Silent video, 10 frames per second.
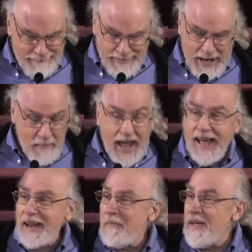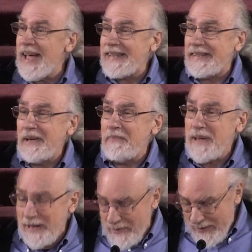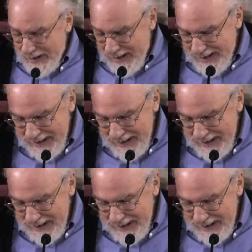come out of Massapequa?